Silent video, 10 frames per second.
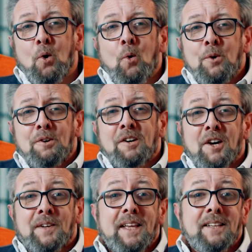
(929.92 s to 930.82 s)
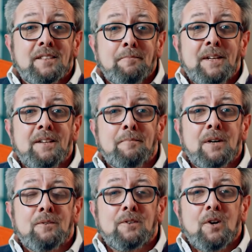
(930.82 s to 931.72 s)
Or you can go in intermediate
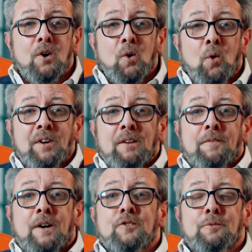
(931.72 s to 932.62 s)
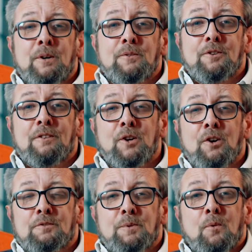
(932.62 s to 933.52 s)
mode, or in advanced mode, you're
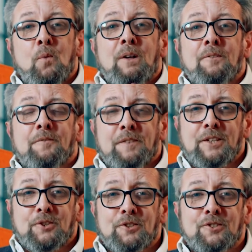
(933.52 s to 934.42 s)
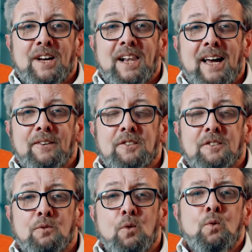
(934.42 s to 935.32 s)
unlocked with a wealth of features that allow you to
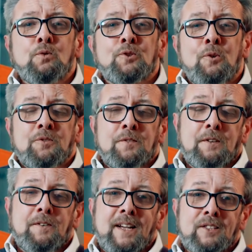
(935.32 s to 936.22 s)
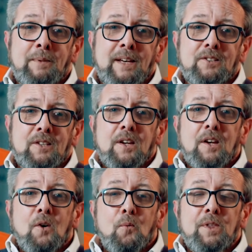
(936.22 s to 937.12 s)
do all sorts of different aspects
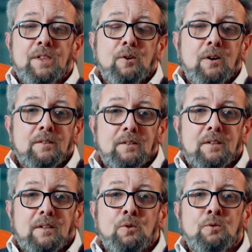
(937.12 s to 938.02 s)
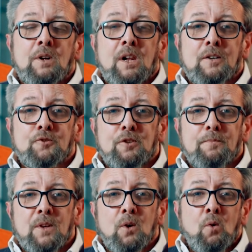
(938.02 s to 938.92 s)
with your local classroom,
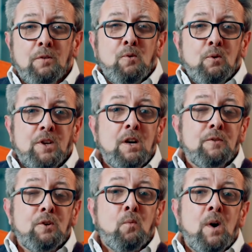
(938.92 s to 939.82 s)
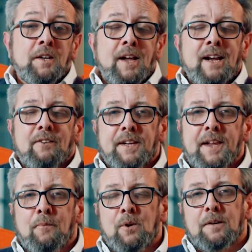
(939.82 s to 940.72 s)
or of course over your wider area
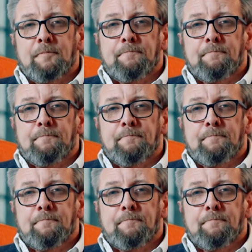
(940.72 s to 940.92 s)
network.